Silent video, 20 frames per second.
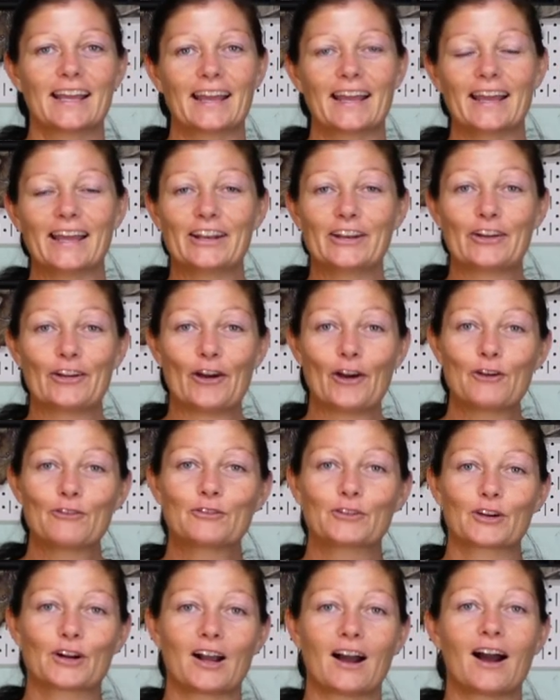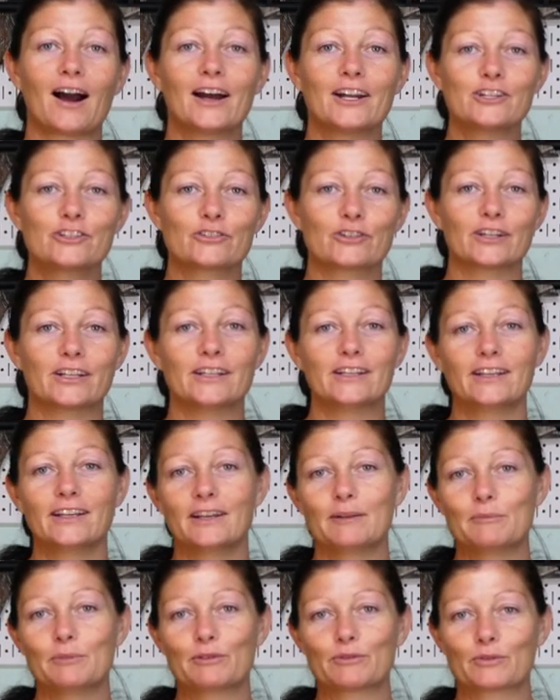and over 100
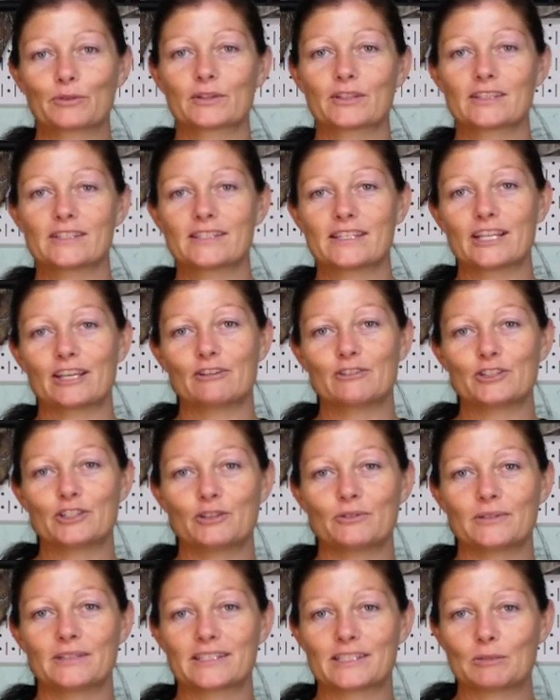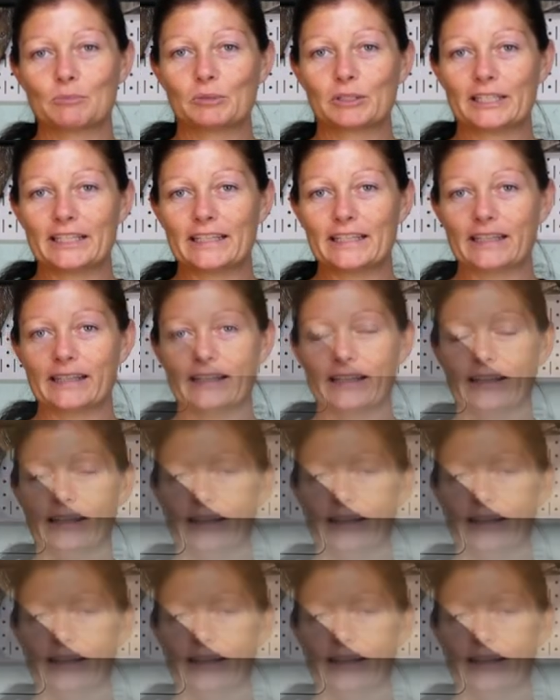before the CO2 is depleted.